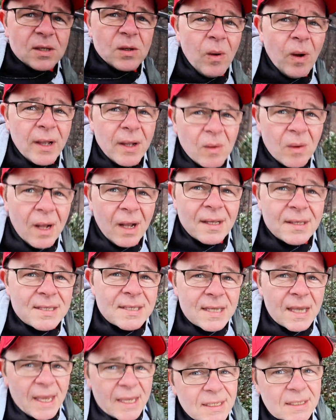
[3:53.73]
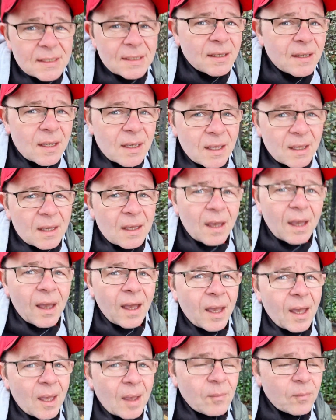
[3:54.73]
quite quiet today.
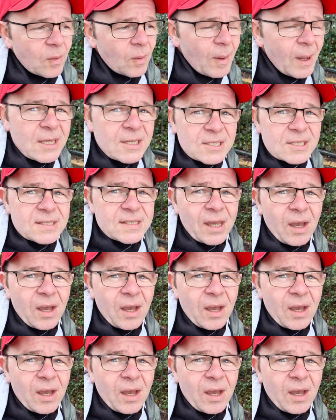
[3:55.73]
We're managing to